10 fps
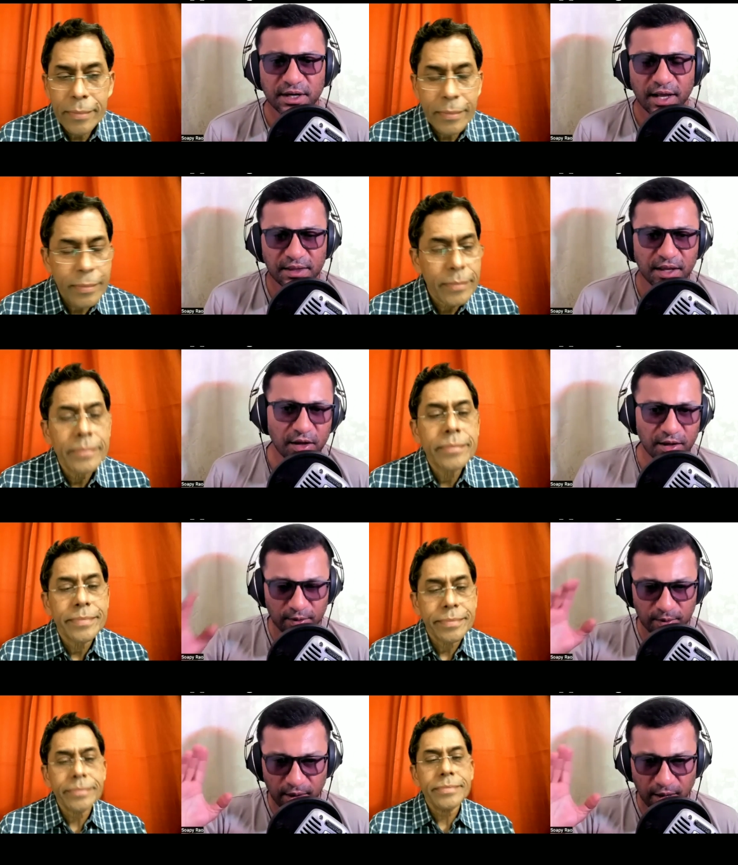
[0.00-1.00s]
Speaker 1: And I think,
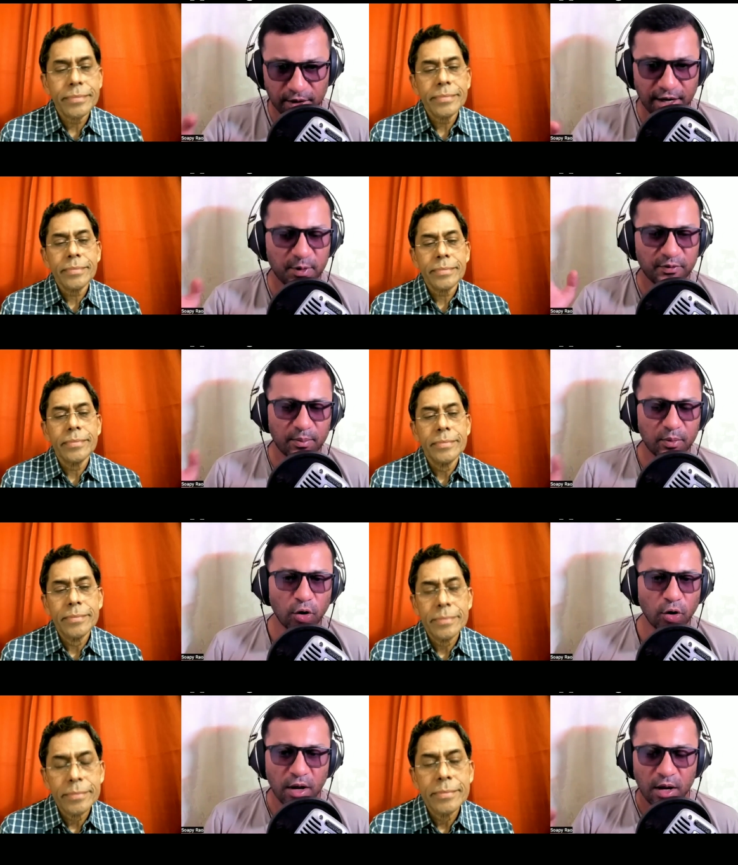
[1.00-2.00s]
and correct me if I'm
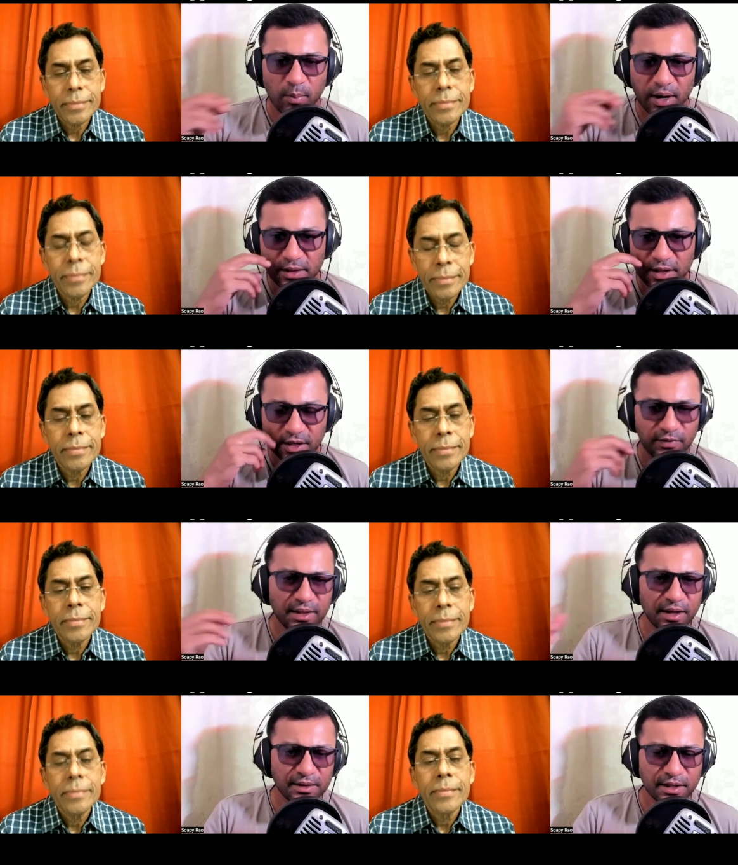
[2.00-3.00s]
wrong, but I think in
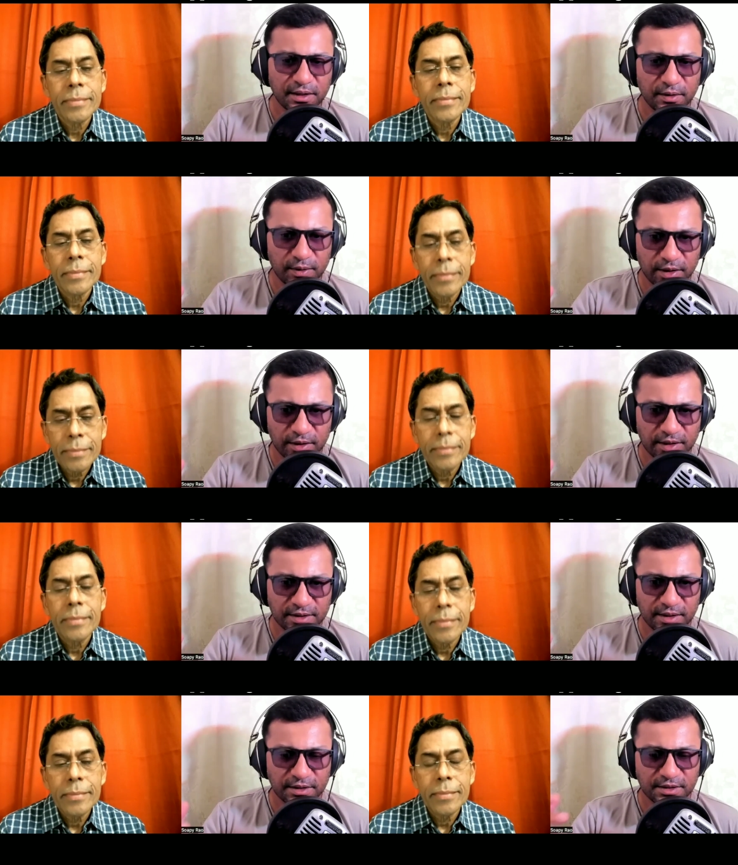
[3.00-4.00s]
Vedanta
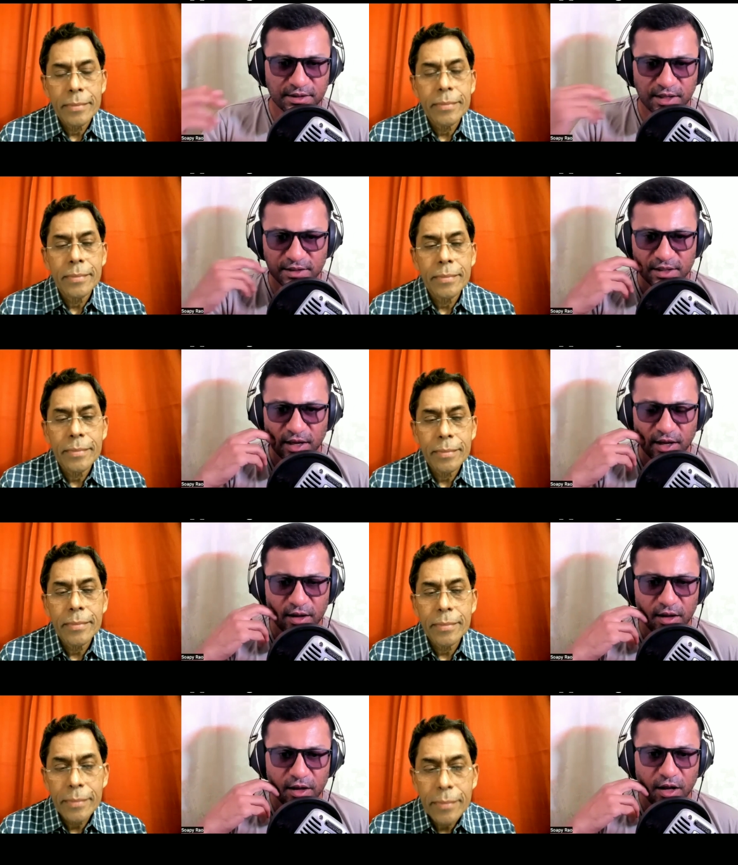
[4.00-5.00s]
there's there's there's
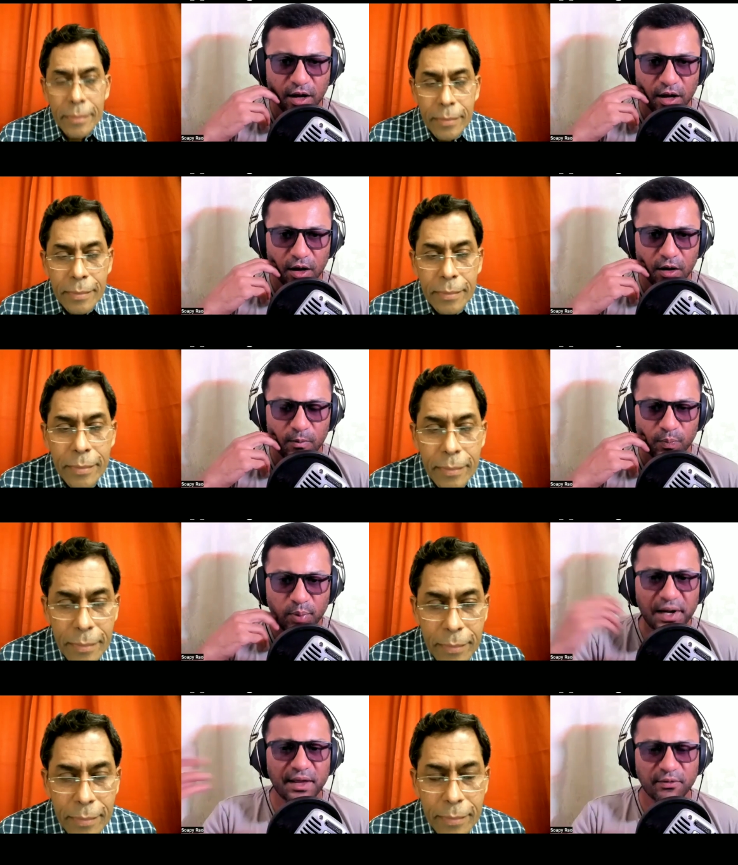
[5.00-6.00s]
a uh,
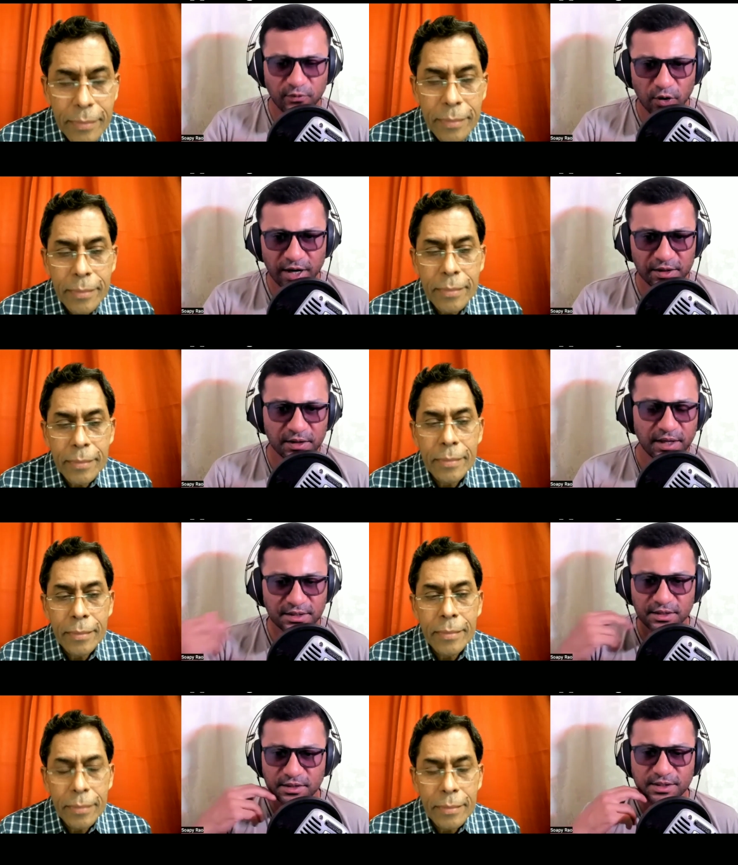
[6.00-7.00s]
belief, or rather,
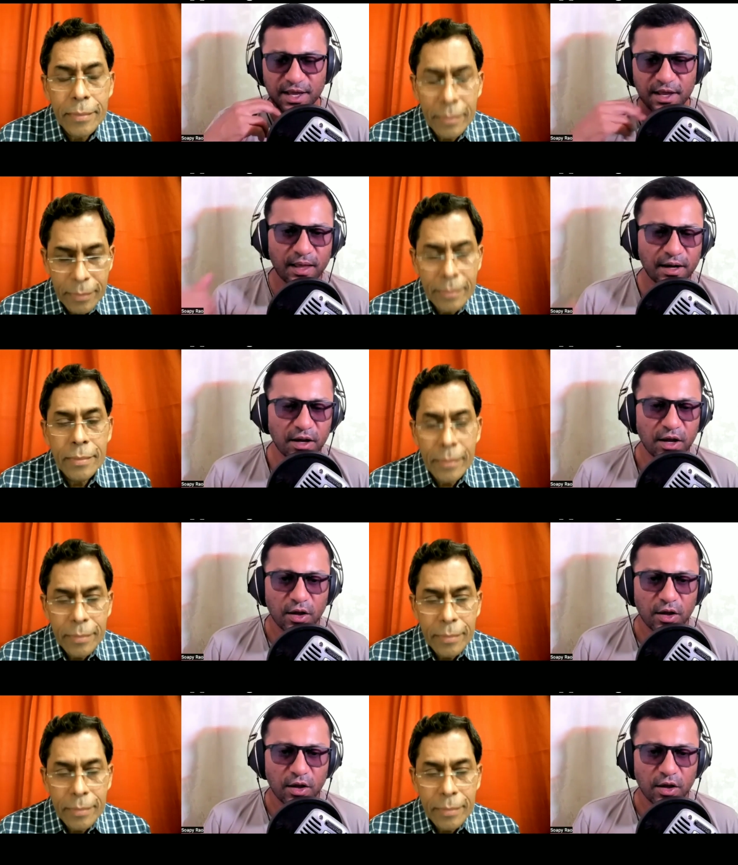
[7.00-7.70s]
there's a saying that